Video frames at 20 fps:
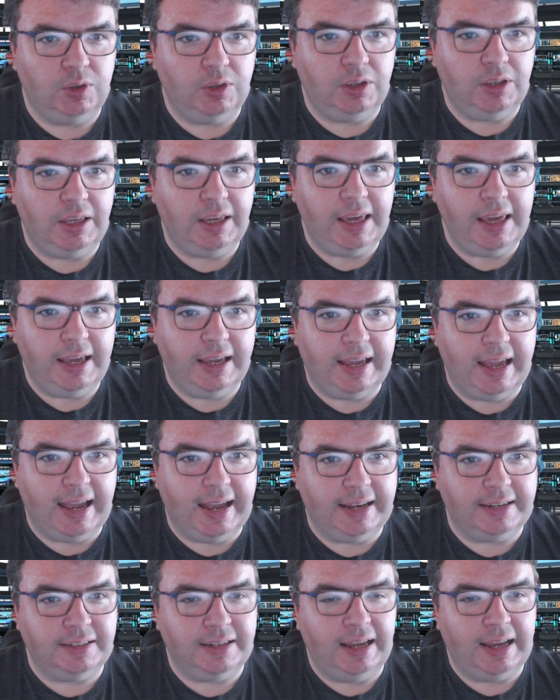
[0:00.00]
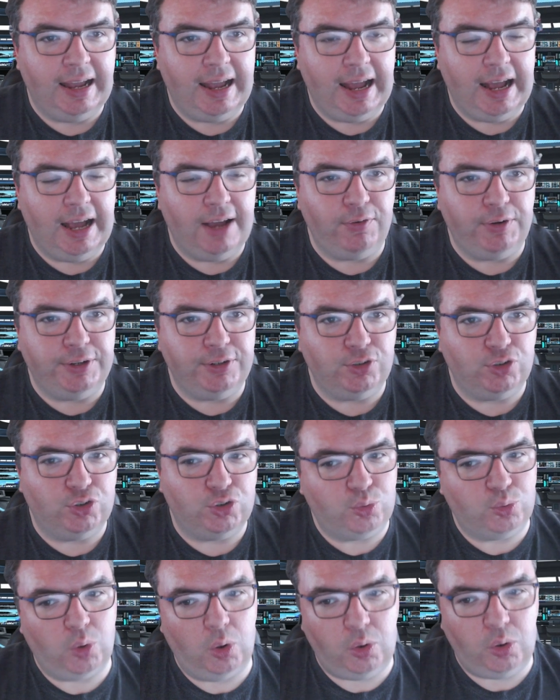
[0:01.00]
he can have
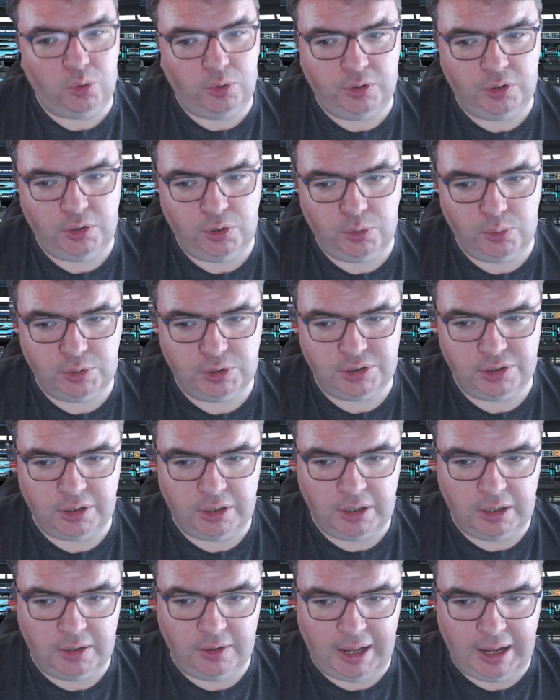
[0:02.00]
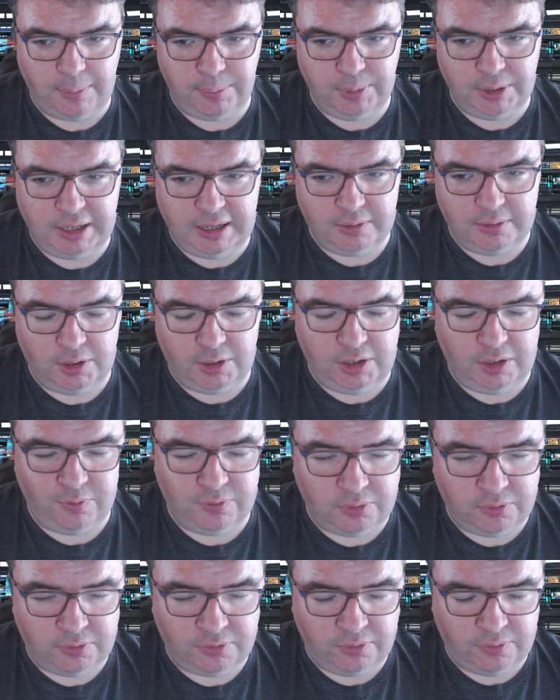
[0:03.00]
controlled use of uh, applica- or the
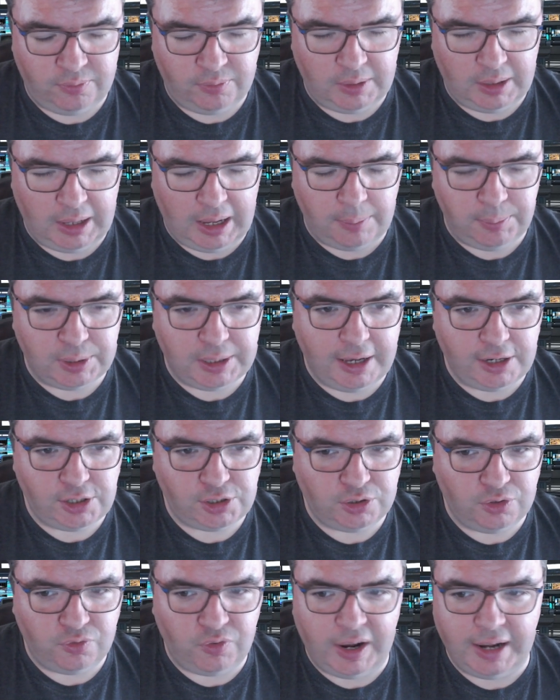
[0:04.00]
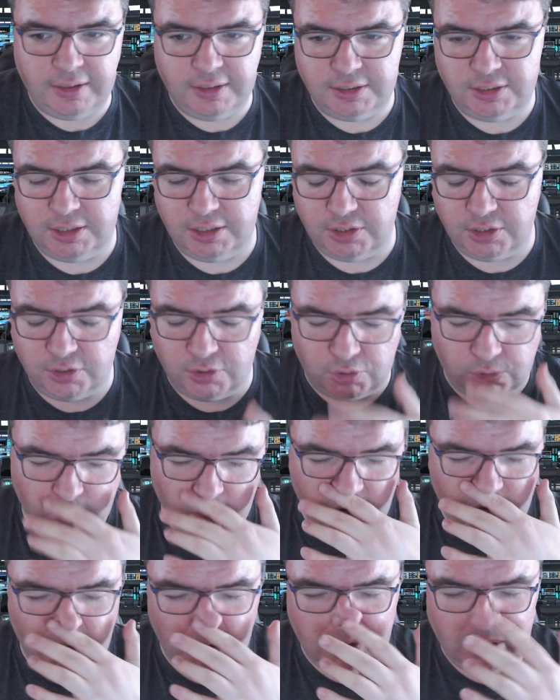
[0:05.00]
application of violence is
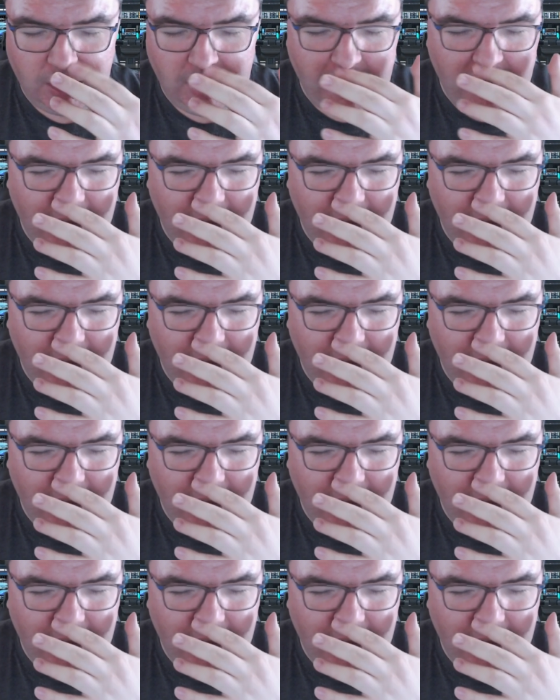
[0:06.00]
controlled,